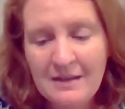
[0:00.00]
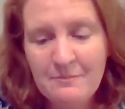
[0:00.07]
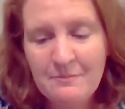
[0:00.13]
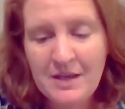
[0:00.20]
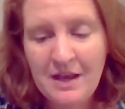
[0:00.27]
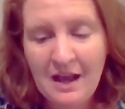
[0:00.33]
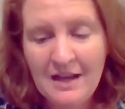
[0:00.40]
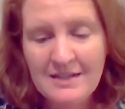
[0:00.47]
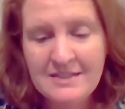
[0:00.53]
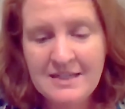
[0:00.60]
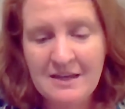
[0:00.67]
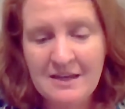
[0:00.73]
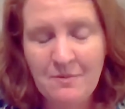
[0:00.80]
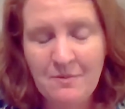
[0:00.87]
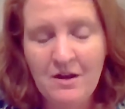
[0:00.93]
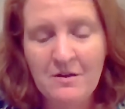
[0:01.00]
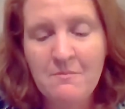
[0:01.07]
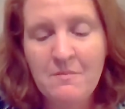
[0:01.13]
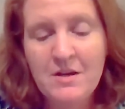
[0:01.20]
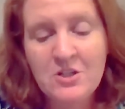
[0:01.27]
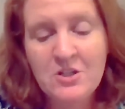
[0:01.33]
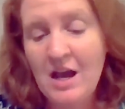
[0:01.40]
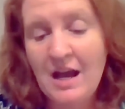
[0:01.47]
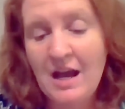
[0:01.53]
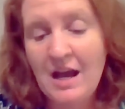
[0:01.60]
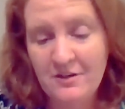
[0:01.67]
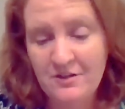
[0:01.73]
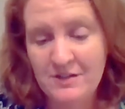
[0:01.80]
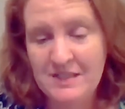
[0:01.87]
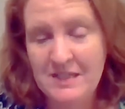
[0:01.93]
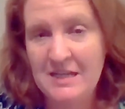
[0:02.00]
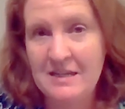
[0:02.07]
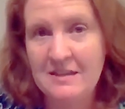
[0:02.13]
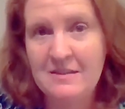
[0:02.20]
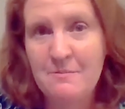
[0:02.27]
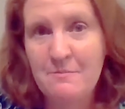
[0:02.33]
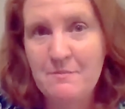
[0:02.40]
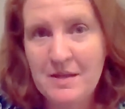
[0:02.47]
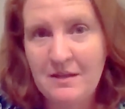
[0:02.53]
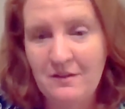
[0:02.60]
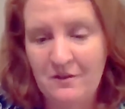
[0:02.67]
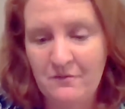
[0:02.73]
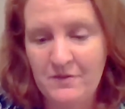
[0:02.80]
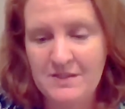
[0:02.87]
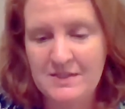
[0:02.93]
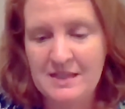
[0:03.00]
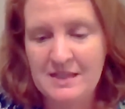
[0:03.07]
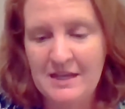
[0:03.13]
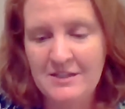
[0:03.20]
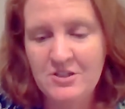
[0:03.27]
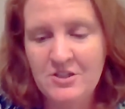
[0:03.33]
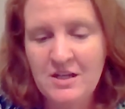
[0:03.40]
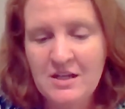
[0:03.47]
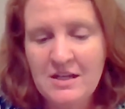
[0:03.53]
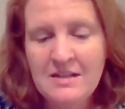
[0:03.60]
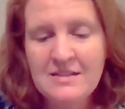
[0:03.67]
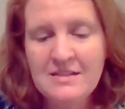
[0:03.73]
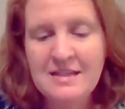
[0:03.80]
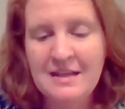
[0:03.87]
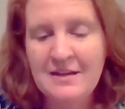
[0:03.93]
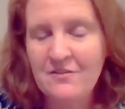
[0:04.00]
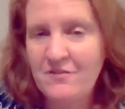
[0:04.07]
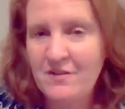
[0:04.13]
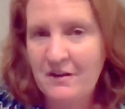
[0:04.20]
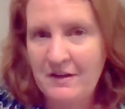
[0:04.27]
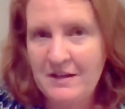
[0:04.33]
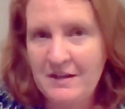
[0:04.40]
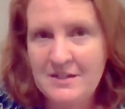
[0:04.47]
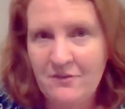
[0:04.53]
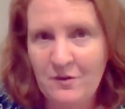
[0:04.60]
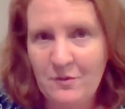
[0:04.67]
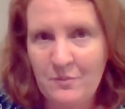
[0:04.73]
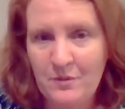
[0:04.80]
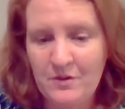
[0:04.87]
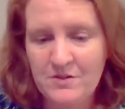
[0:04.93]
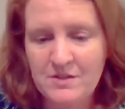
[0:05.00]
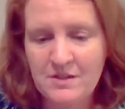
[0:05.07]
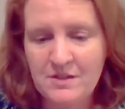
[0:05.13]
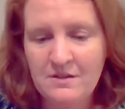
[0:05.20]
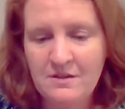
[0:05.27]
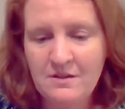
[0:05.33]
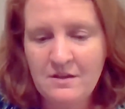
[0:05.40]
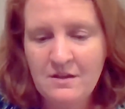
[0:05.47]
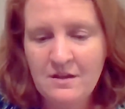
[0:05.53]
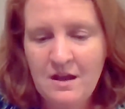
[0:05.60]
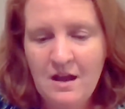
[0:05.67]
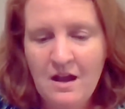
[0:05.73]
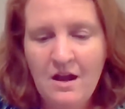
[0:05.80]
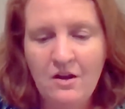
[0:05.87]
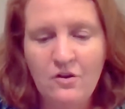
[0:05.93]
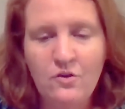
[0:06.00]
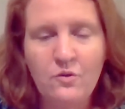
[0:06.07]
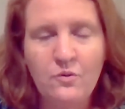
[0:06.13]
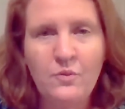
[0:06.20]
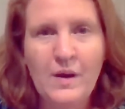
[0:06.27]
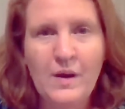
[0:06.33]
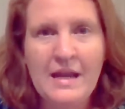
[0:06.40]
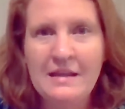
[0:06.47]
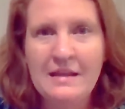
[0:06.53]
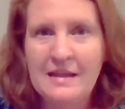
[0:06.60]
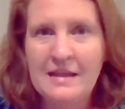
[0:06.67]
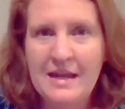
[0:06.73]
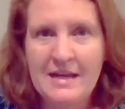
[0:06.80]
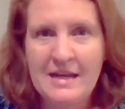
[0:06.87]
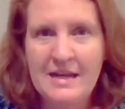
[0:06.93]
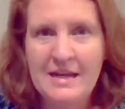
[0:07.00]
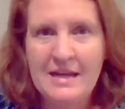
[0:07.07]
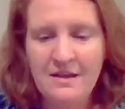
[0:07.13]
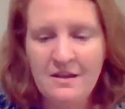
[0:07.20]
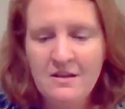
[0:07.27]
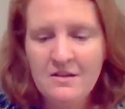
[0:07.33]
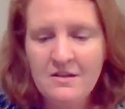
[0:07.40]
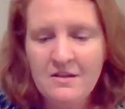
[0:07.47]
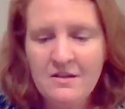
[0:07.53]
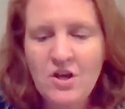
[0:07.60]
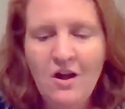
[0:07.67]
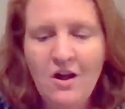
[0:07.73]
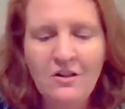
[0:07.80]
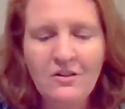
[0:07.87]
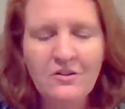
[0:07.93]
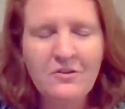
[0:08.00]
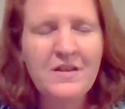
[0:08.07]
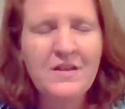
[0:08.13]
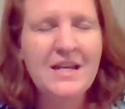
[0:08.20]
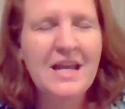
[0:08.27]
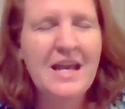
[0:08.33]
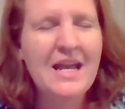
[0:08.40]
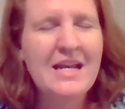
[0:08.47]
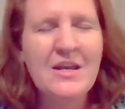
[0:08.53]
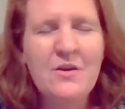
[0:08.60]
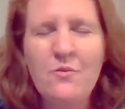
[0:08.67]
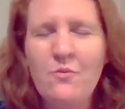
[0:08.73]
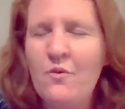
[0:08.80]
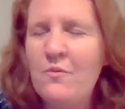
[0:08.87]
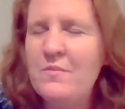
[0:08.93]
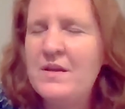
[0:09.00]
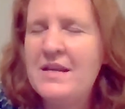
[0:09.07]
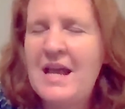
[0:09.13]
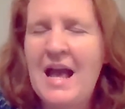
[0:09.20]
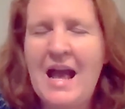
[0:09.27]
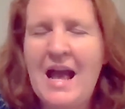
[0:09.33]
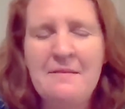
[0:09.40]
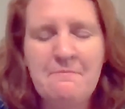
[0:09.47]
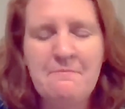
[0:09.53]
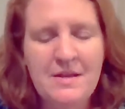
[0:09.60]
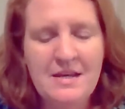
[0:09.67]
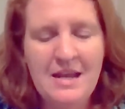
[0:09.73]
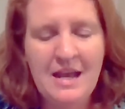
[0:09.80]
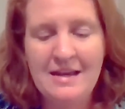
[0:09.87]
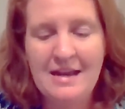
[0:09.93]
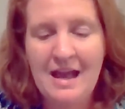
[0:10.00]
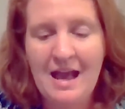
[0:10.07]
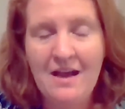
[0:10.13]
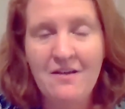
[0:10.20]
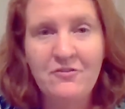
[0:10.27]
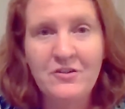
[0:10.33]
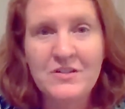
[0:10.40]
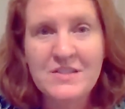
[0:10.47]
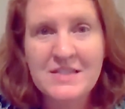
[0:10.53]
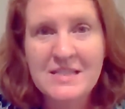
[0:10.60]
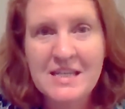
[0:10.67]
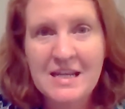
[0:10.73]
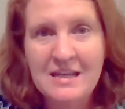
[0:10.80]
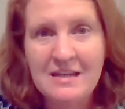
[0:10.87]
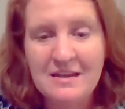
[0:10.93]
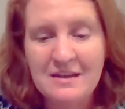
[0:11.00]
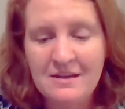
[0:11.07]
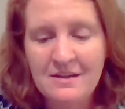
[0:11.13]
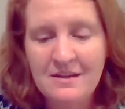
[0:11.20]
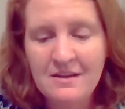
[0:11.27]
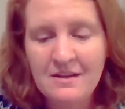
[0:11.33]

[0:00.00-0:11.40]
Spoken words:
behind him, on a much higher seat in the middle of the sledge, sat a very different person, a great lady, taller than any woman Edmund had ever seen.